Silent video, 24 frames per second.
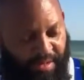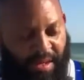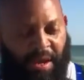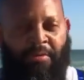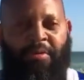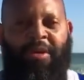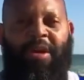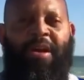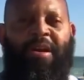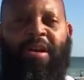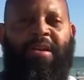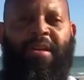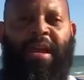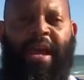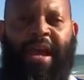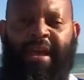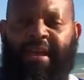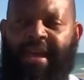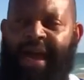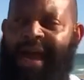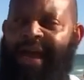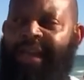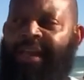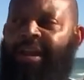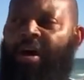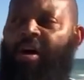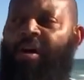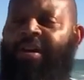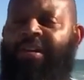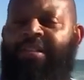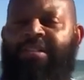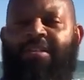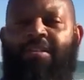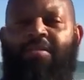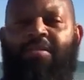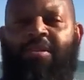And we're going to, hey, our
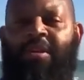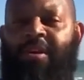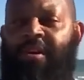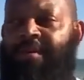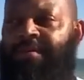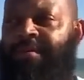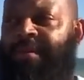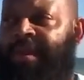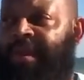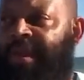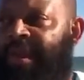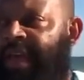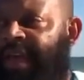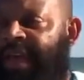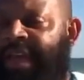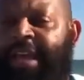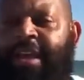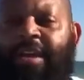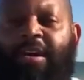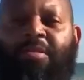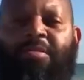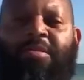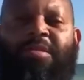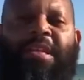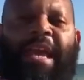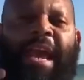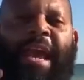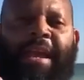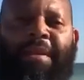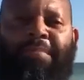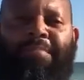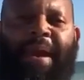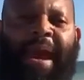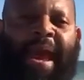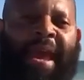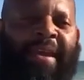Lord is going to come and he gonna
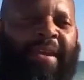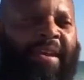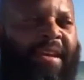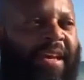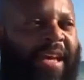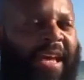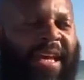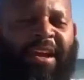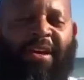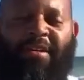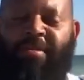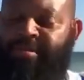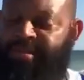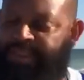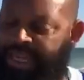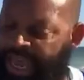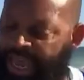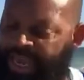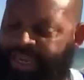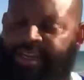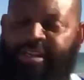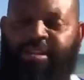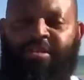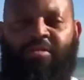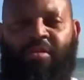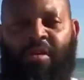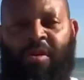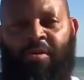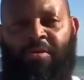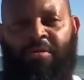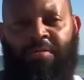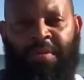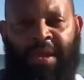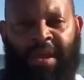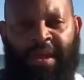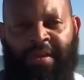take back, he gonna take the
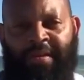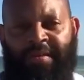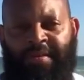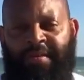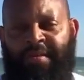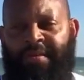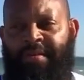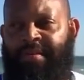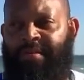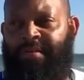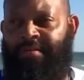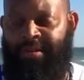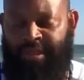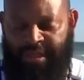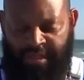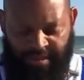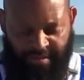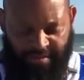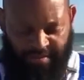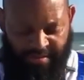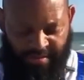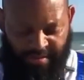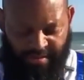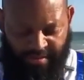throne, man. See?